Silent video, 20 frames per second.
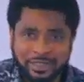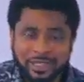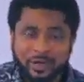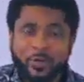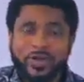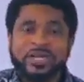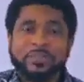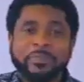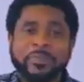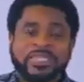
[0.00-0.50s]

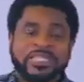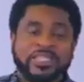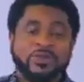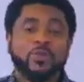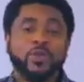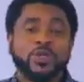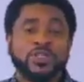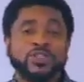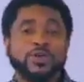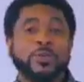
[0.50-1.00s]
when the
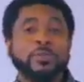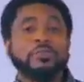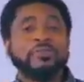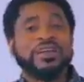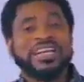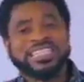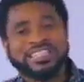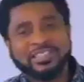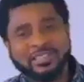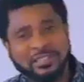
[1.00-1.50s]
person was your
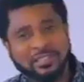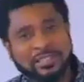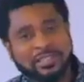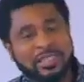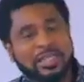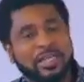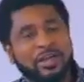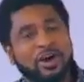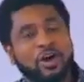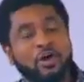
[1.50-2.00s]
best,
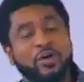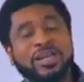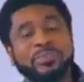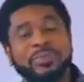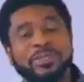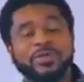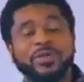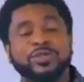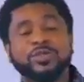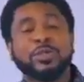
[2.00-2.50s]
or when the
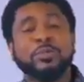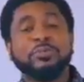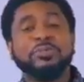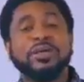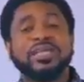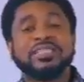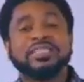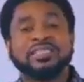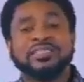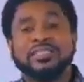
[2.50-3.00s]
person was your
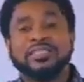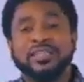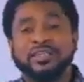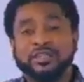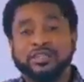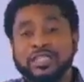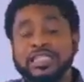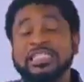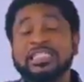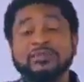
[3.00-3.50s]
best
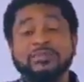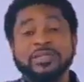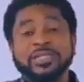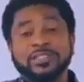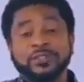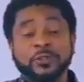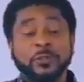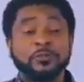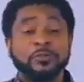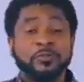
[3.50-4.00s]

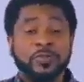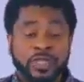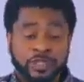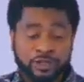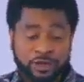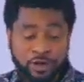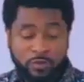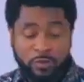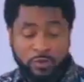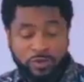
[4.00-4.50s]
intimate. So,
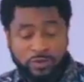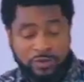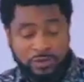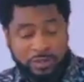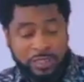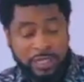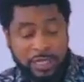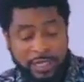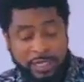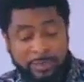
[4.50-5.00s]
in other
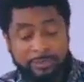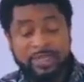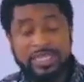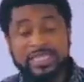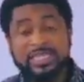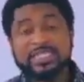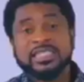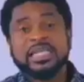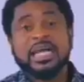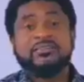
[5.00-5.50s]
words,
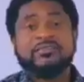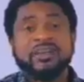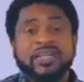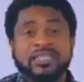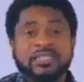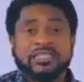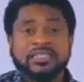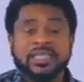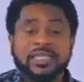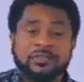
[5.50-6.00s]
ladies that have
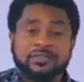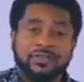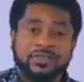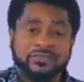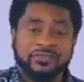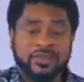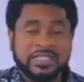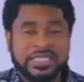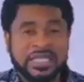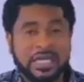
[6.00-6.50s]
had sex for the
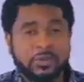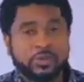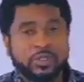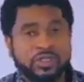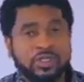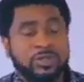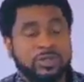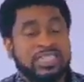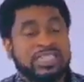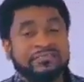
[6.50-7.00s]
first time with
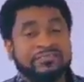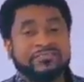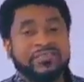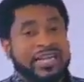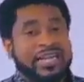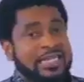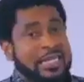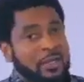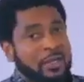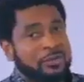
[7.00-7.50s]
somebody, they
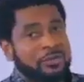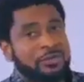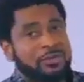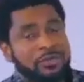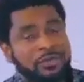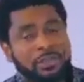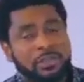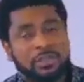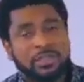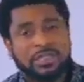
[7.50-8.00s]
find out
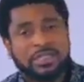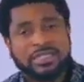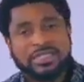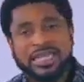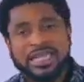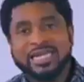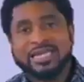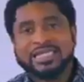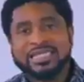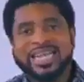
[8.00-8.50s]

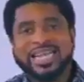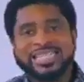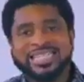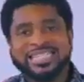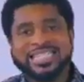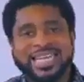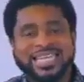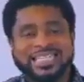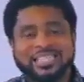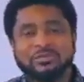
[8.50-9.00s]
that the
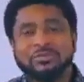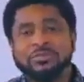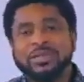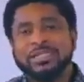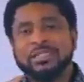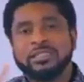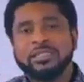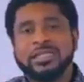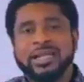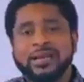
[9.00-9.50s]

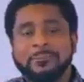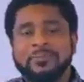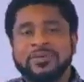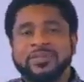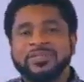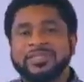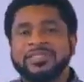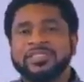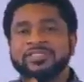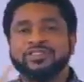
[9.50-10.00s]
attachment to that
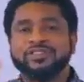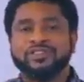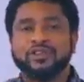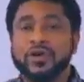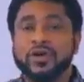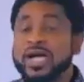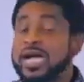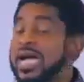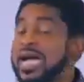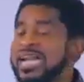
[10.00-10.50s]
person is
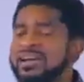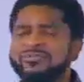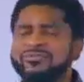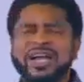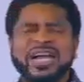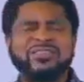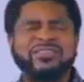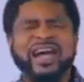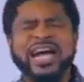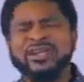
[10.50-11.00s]
stronger. And
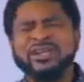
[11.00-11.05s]
I've